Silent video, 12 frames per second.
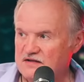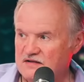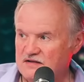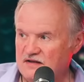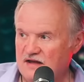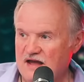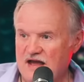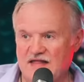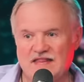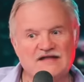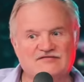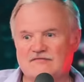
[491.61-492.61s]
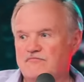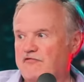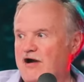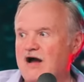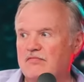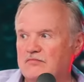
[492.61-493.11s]
And that's a
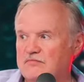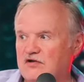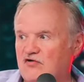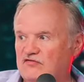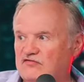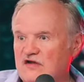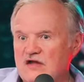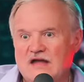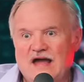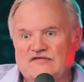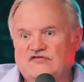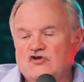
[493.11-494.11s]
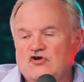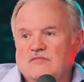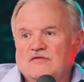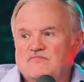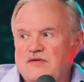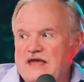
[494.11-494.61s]
problem, because as a
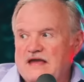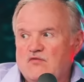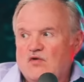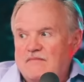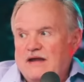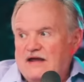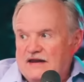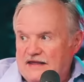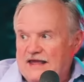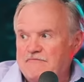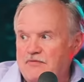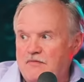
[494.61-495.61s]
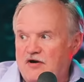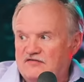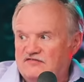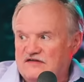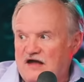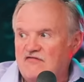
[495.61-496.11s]
human being, what am I going to keep him
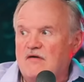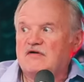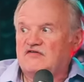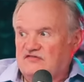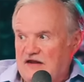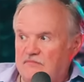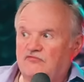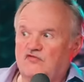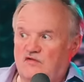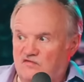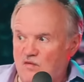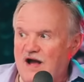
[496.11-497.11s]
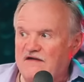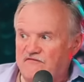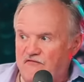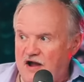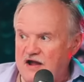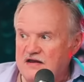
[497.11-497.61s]
on set, or I'm going to send him to his
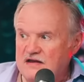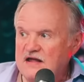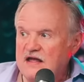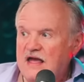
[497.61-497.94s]
wife, right?